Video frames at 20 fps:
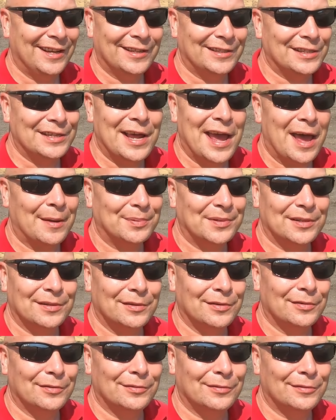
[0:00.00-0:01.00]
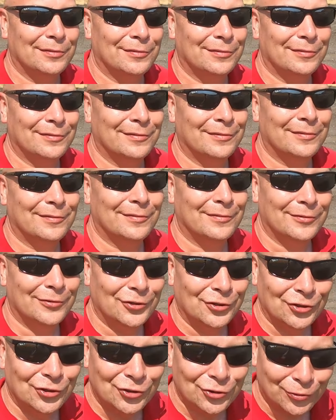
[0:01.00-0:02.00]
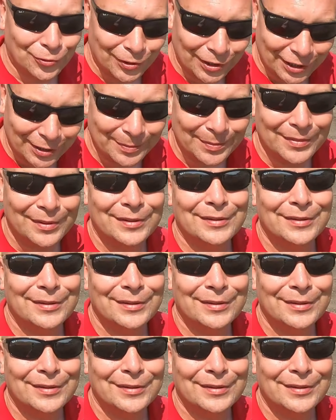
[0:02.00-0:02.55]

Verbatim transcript: It's an absolute dream.